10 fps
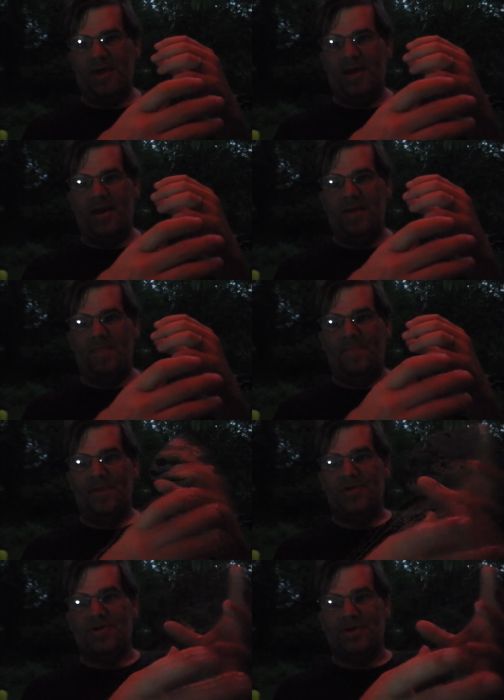a
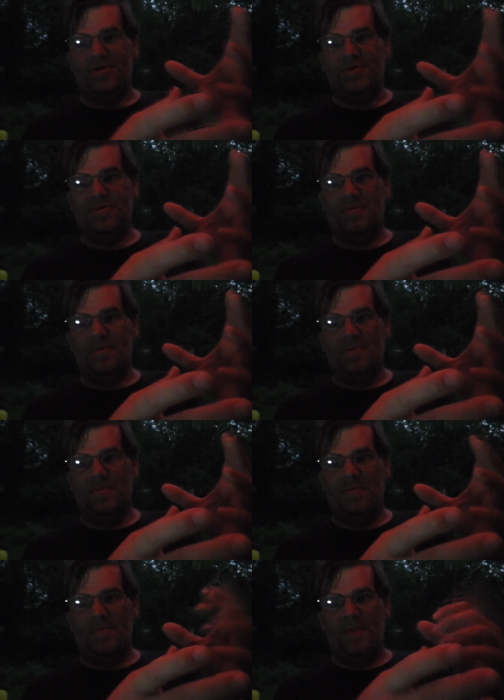business
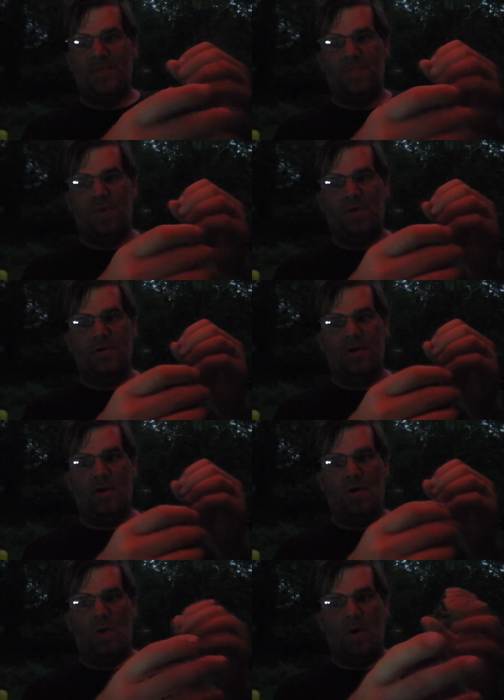that's probably going to
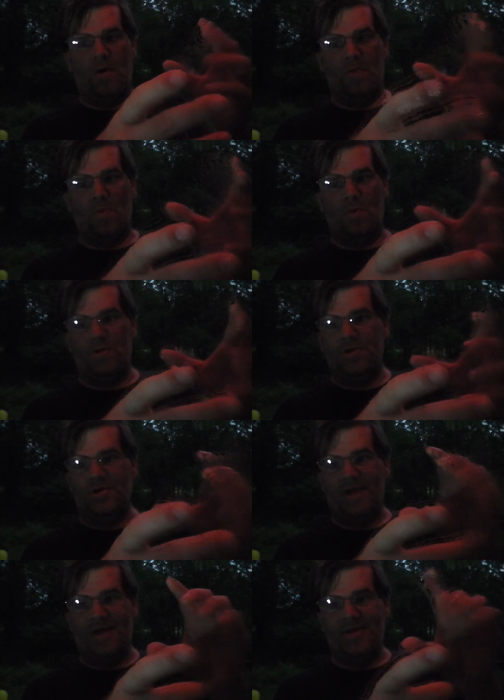acquire more than
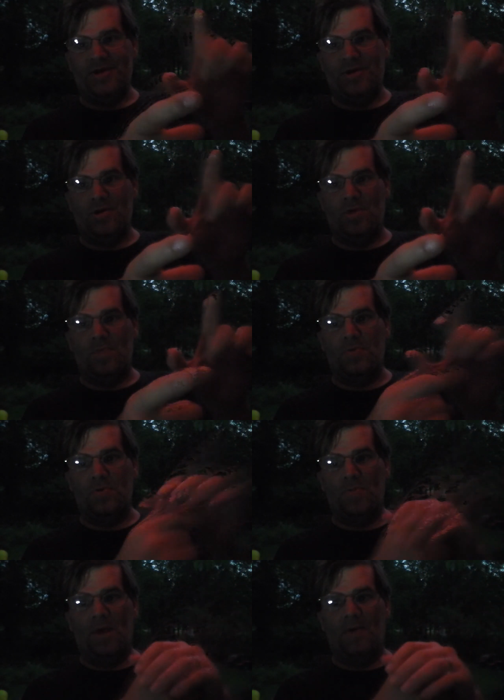just a single couple
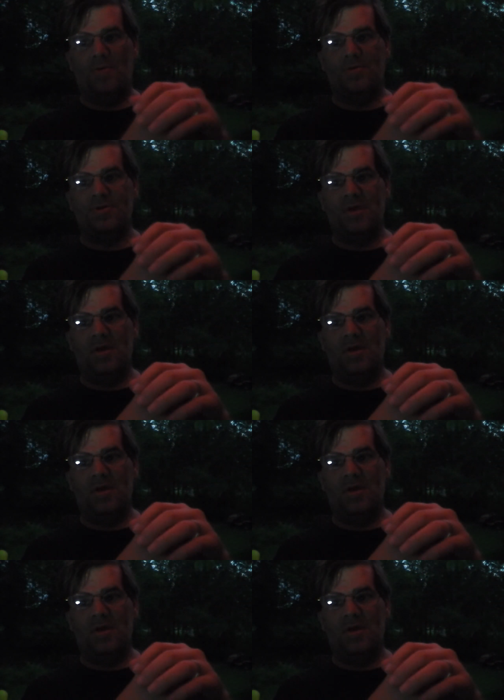little bottles.